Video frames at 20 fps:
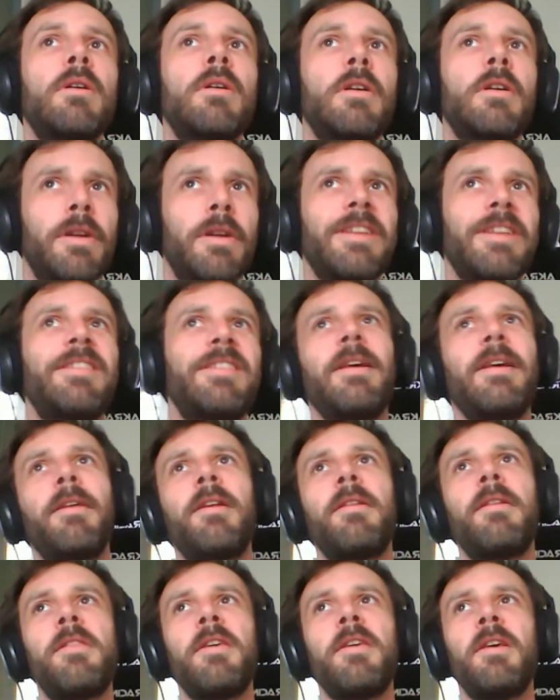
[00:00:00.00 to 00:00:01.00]
Gotta say
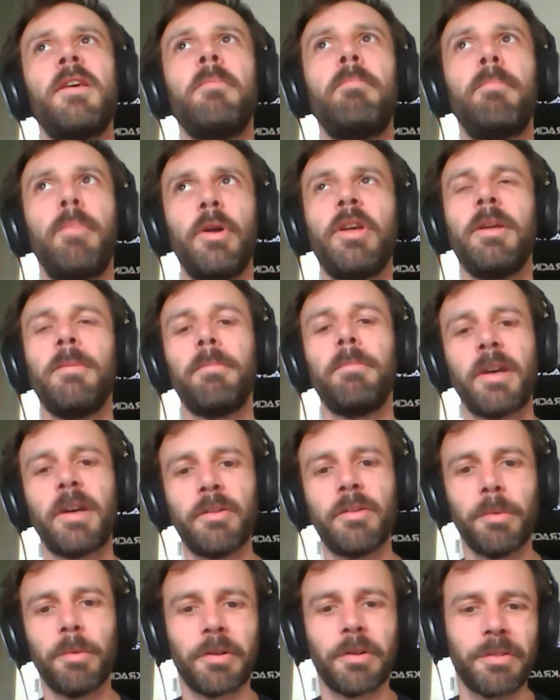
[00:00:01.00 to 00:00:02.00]
that the unplugging
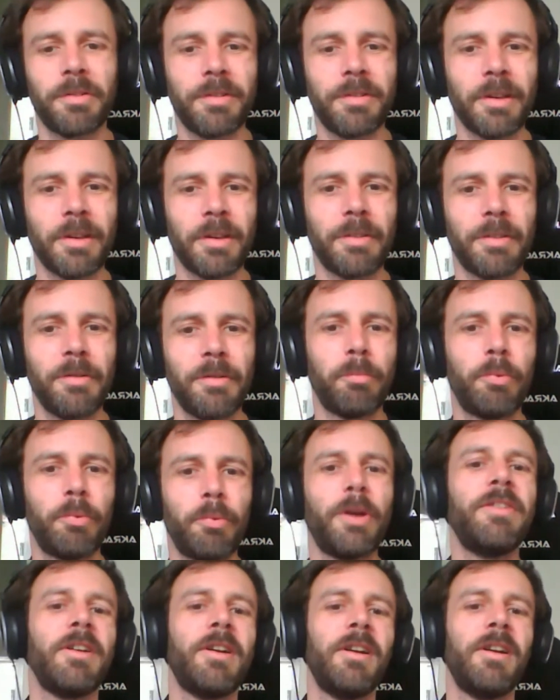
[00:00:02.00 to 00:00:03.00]
part was
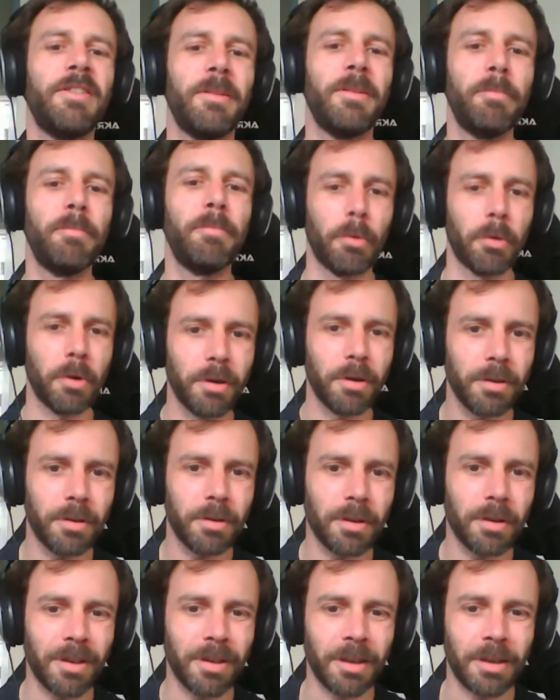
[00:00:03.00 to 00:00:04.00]
surprisingly simple,
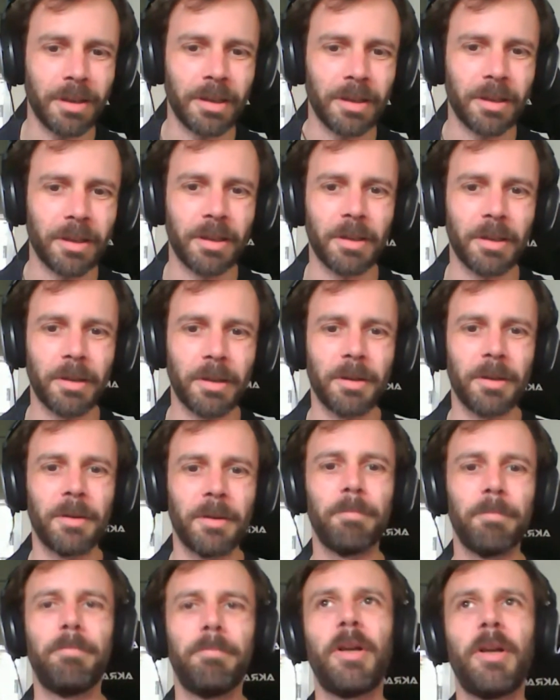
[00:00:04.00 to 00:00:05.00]

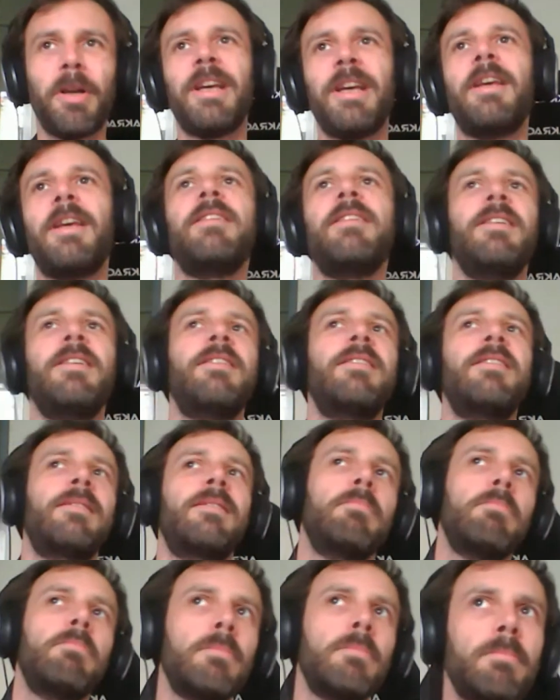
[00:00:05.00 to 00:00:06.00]
but I guess
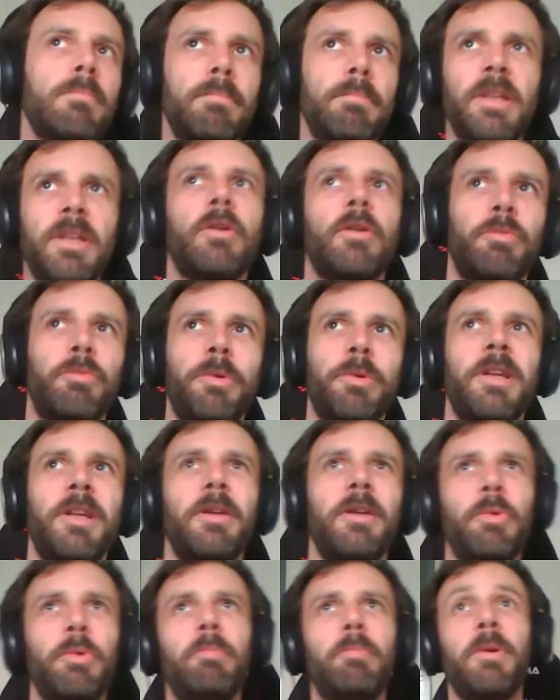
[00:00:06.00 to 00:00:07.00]
it's because
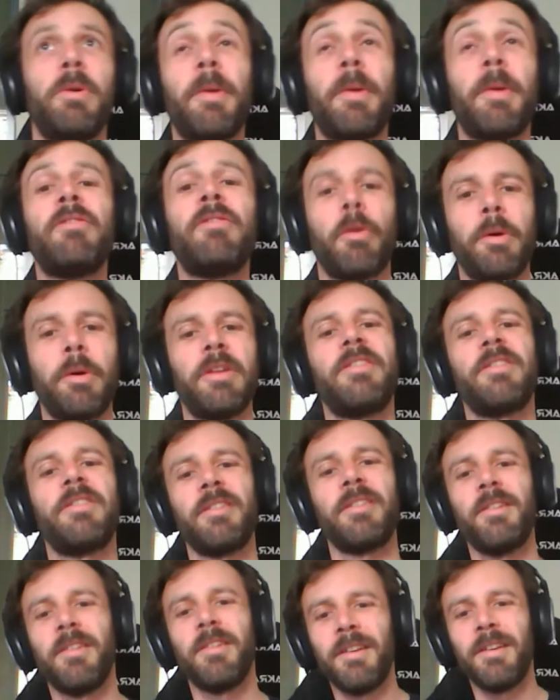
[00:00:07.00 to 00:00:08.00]
we prepared for it
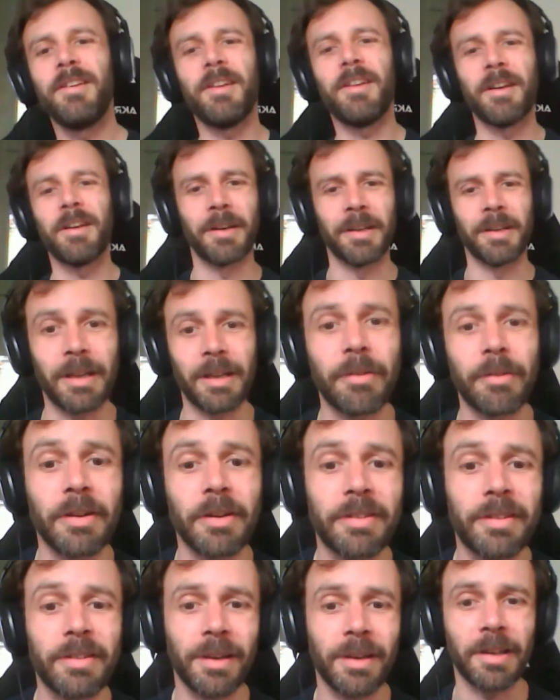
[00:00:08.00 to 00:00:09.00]
in
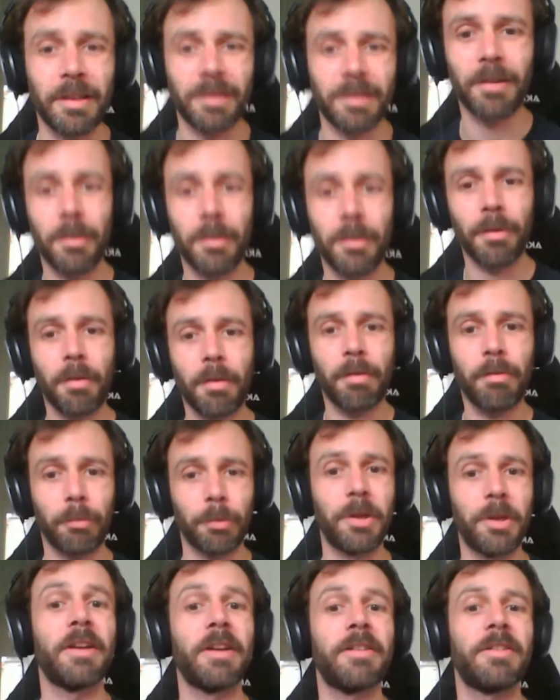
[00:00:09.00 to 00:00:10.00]
advance, like
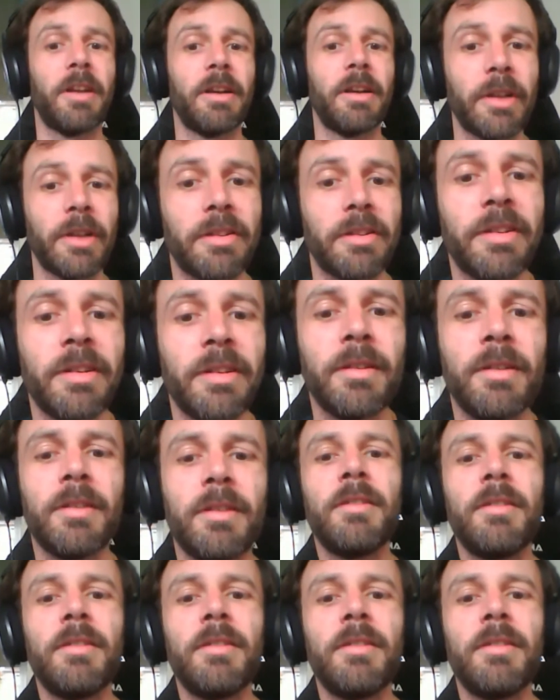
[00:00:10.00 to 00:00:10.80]
3 years in advance.